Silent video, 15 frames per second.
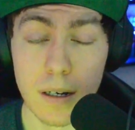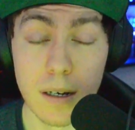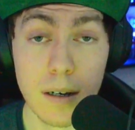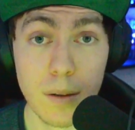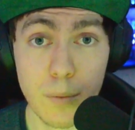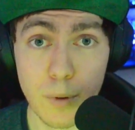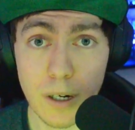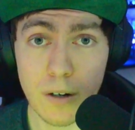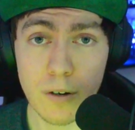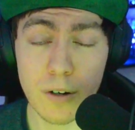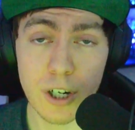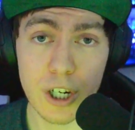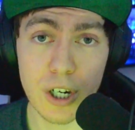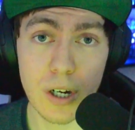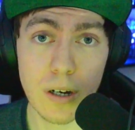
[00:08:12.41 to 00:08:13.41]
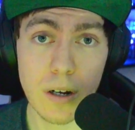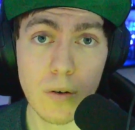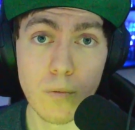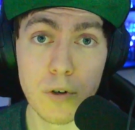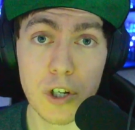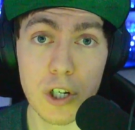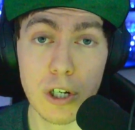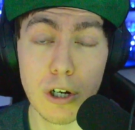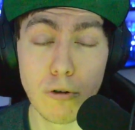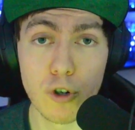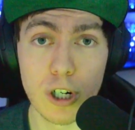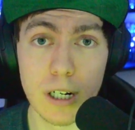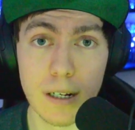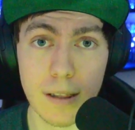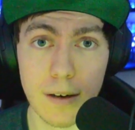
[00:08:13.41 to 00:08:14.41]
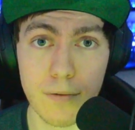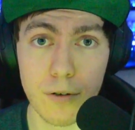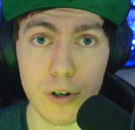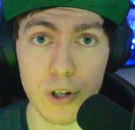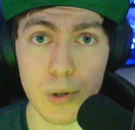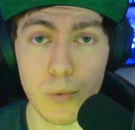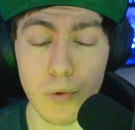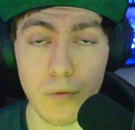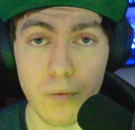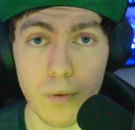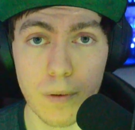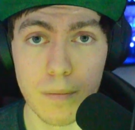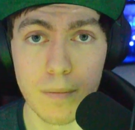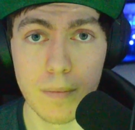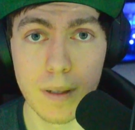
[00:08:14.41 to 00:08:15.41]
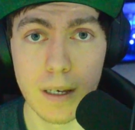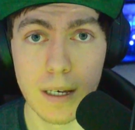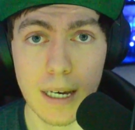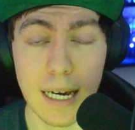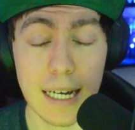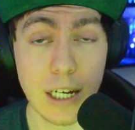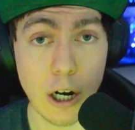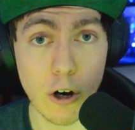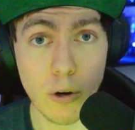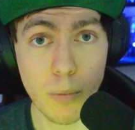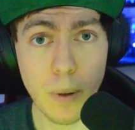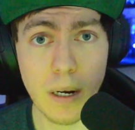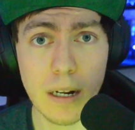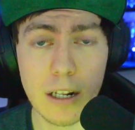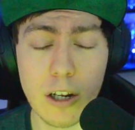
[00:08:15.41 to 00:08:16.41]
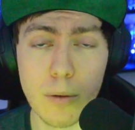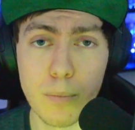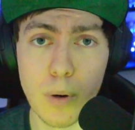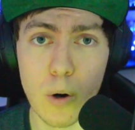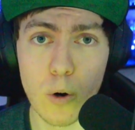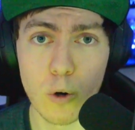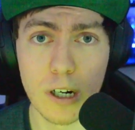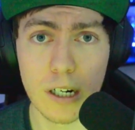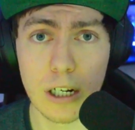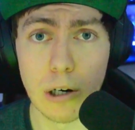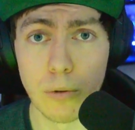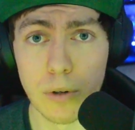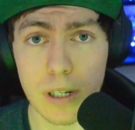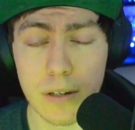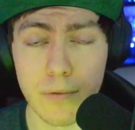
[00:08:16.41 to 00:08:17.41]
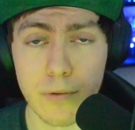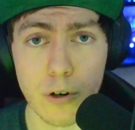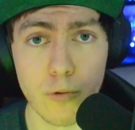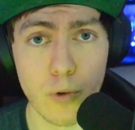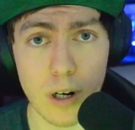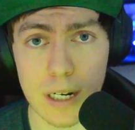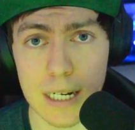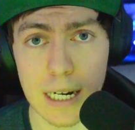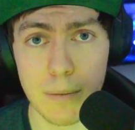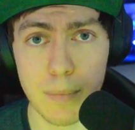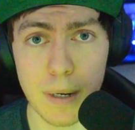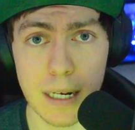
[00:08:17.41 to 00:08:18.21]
The win condition was no-shielding their first move, and hoping that your opponent goes for a Rock Slide bait.